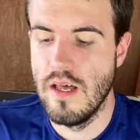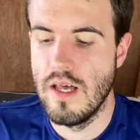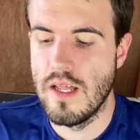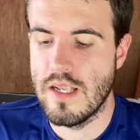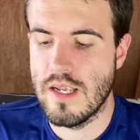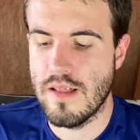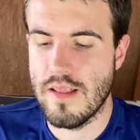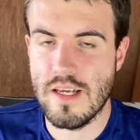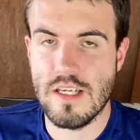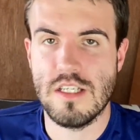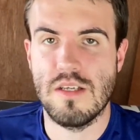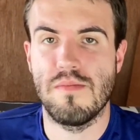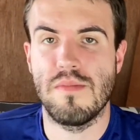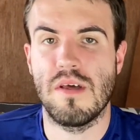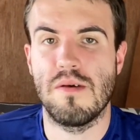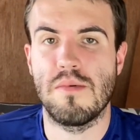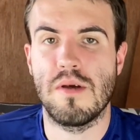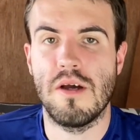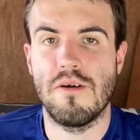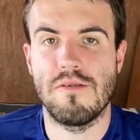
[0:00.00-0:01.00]
Now that's something
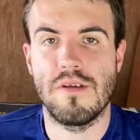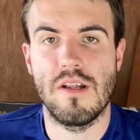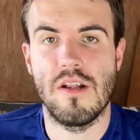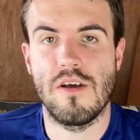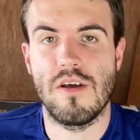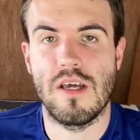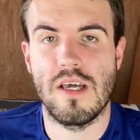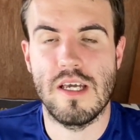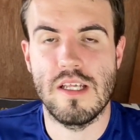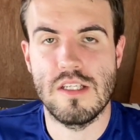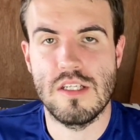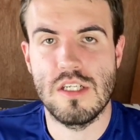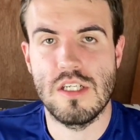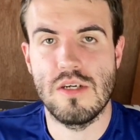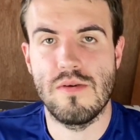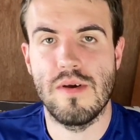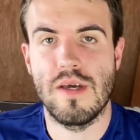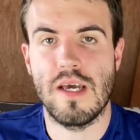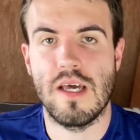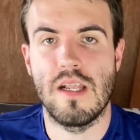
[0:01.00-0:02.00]
I'm currently looking into
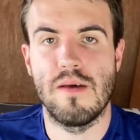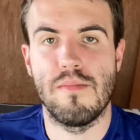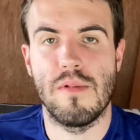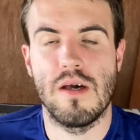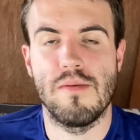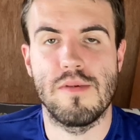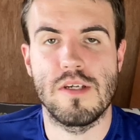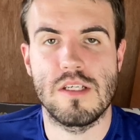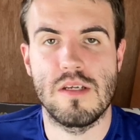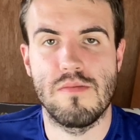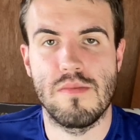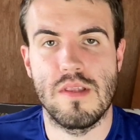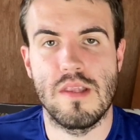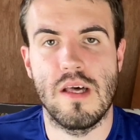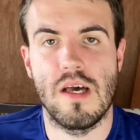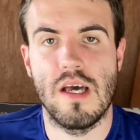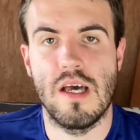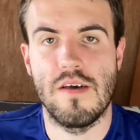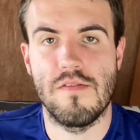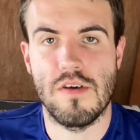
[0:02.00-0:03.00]
doing, and it might be something that
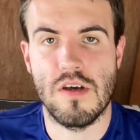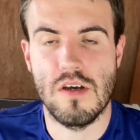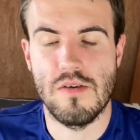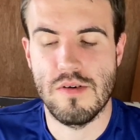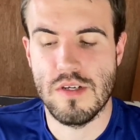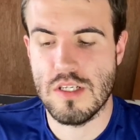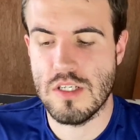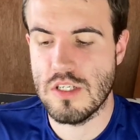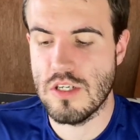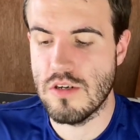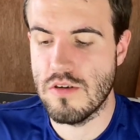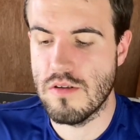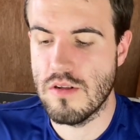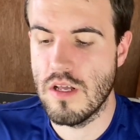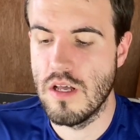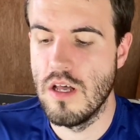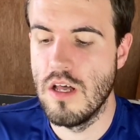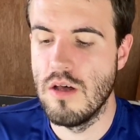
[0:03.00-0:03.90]
I have a go at soon,